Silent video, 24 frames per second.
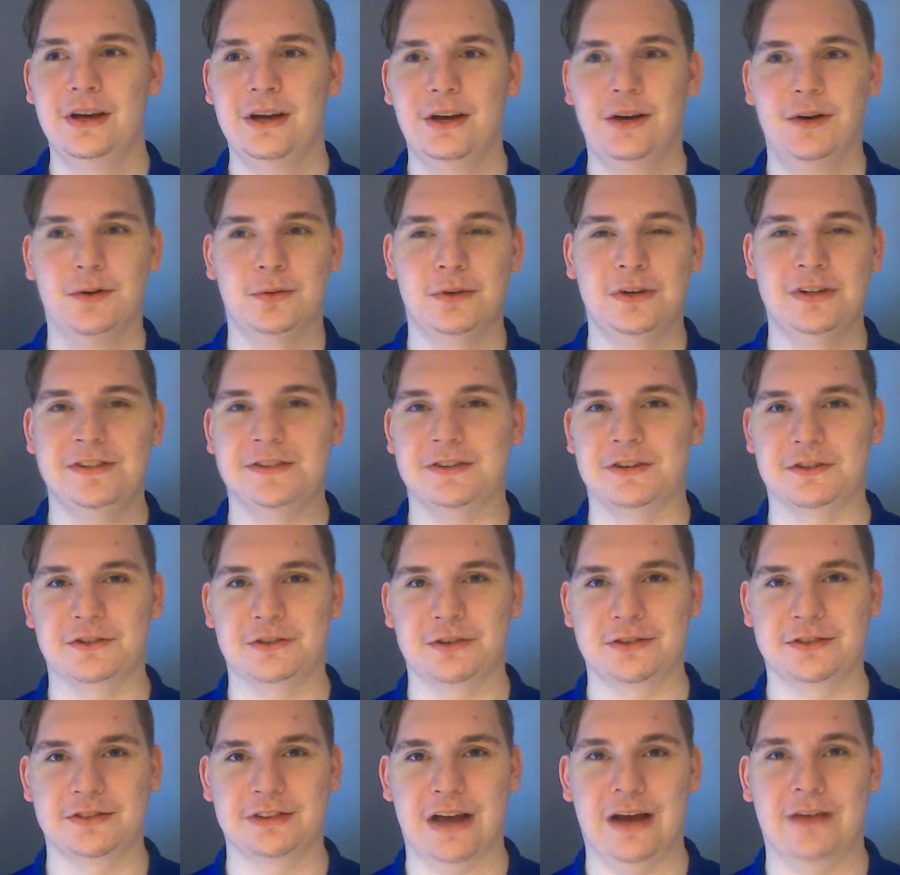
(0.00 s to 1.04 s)

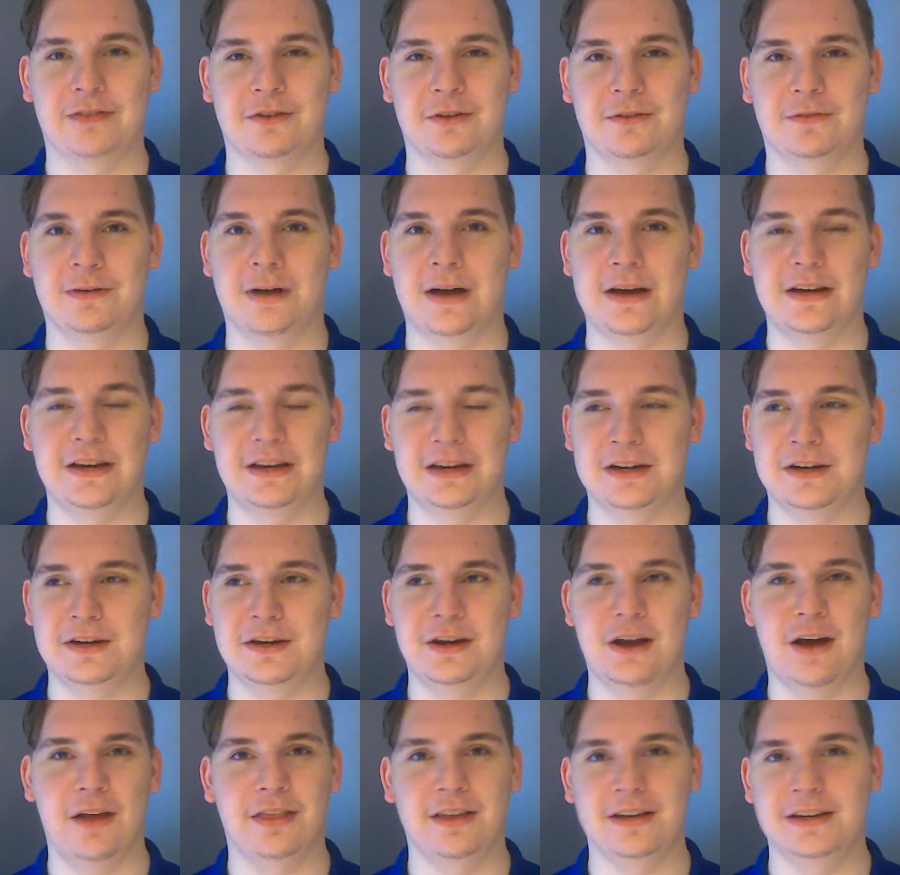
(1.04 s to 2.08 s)
researchers, after finding
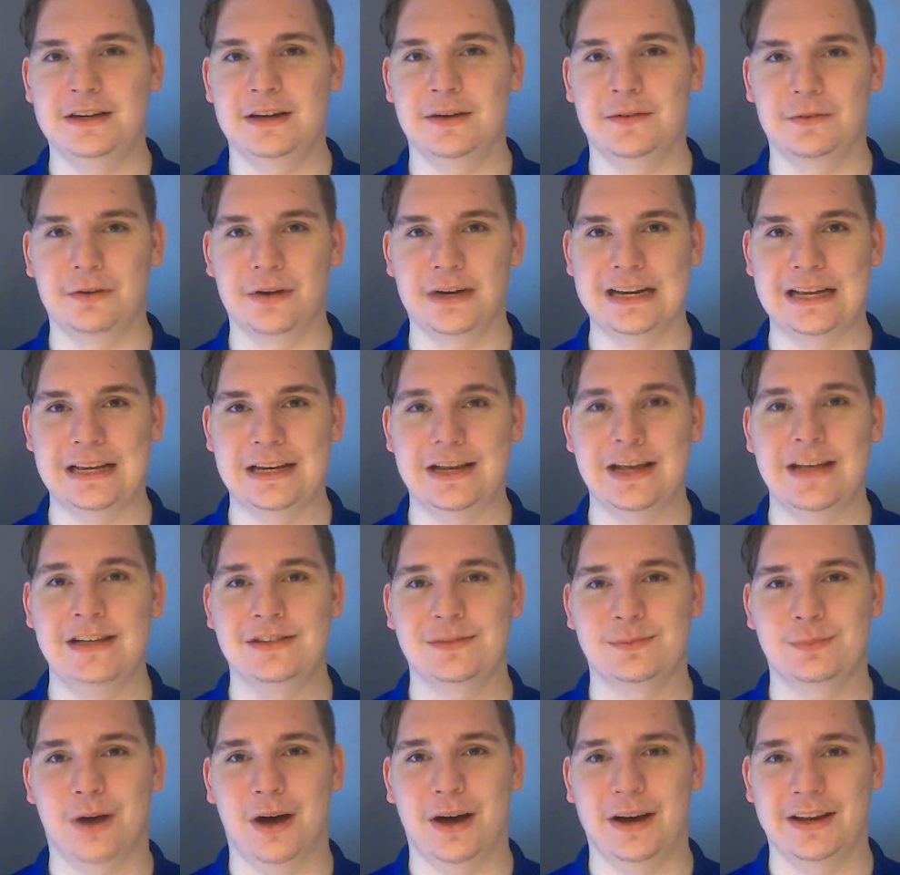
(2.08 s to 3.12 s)
nothing different in
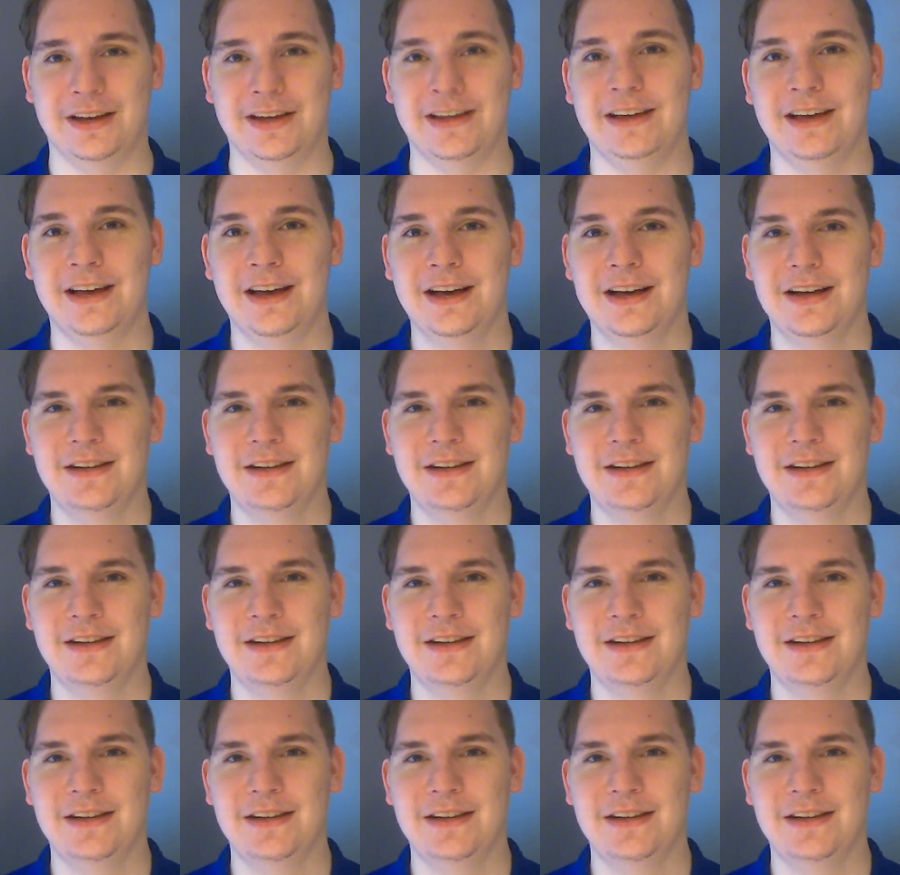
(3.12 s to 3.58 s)
his body,